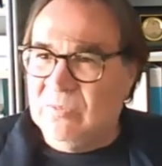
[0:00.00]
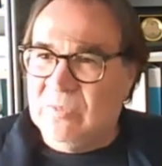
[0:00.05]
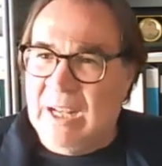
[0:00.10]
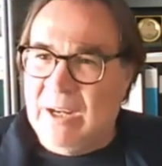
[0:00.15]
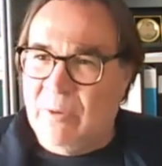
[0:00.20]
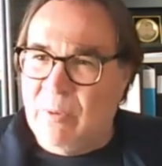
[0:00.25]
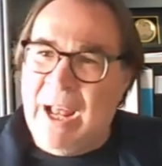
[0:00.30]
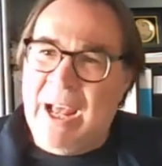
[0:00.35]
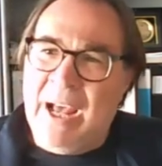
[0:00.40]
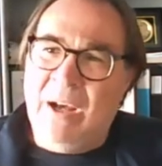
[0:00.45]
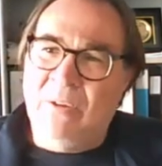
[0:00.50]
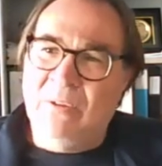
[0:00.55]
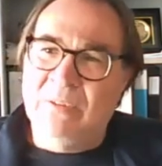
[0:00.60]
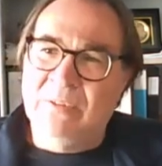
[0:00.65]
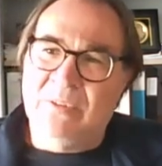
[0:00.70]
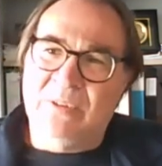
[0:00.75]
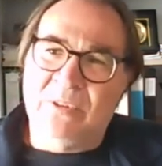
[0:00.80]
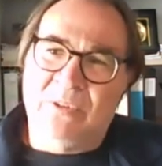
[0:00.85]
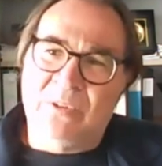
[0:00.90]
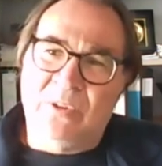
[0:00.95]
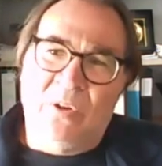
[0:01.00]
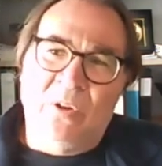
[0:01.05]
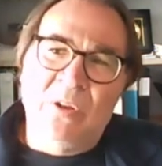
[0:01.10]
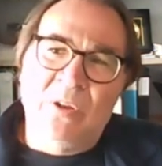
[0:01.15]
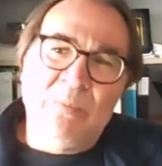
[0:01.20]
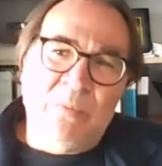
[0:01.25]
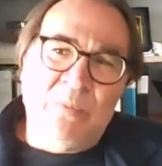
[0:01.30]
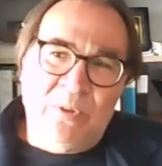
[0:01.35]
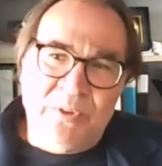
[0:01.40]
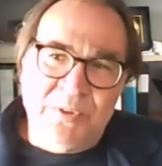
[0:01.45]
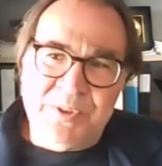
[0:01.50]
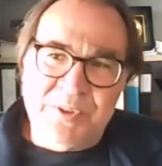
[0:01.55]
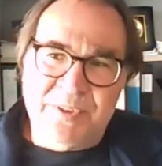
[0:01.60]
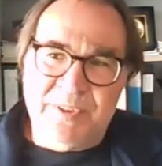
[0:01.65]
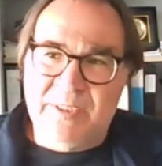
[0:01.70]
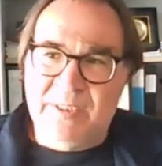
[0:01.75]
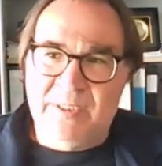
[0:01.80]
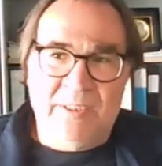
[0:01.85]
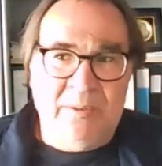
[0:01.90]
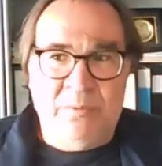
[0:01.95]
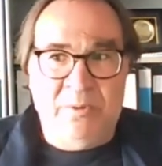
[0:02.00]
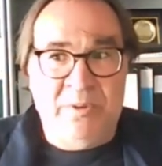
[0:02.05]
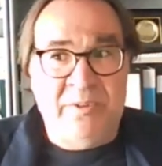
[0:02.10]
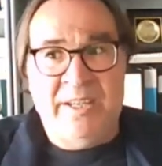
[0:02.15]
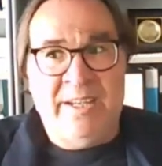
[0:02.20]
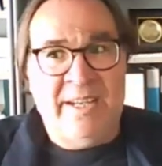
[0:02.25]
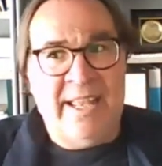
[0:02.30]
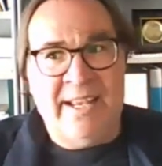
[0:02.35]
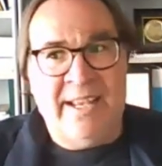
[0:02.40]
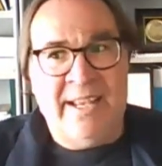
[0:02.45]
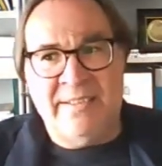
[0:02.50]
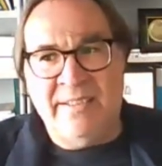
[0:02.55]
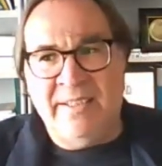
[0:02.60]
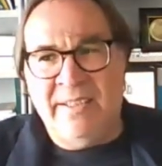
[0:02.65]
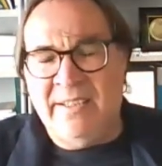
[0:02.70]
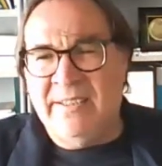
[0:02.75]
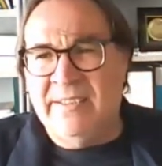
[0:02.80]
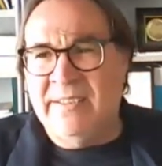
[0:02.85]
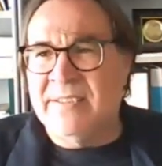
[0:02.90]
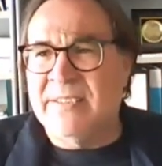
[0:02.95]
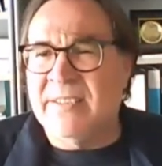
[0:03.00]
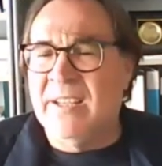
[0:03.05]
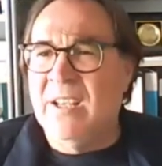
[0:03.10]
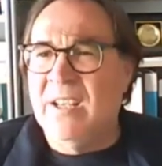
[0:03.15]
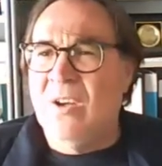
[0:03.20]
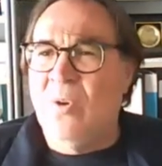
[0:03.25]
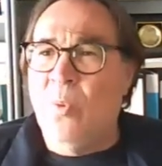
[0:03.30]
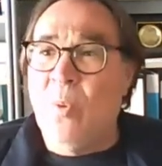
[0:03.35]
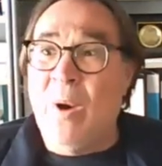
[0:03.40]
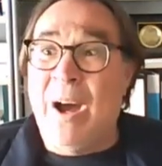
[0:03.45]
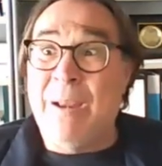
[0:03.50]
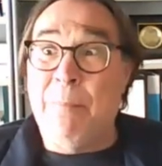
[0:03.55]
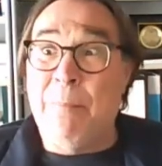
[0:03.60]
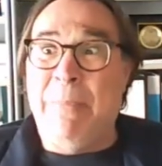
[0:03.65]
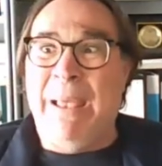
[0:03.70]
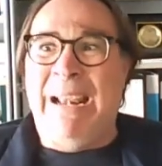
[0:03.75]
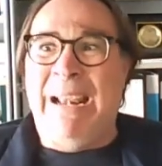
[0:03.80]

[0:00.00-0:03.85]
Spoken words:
around or almost with the next years 1